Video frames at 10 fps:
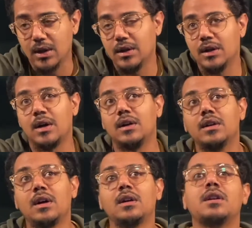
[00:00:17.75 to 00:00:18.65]

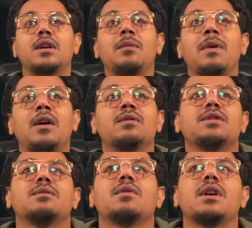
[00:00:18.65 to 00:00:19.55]
Y'all came out with some
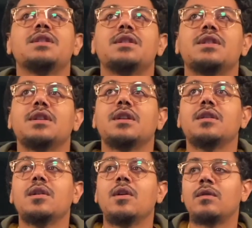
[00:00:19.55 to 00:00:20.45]
crazy
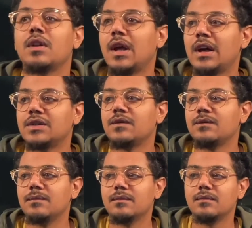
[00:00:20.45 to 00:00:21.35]

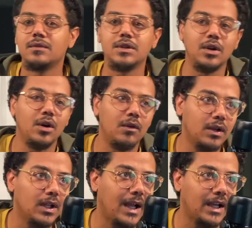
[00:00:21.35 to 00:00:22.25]
shit over the
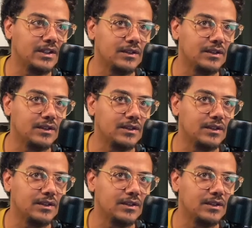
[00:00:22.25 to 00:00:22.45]
last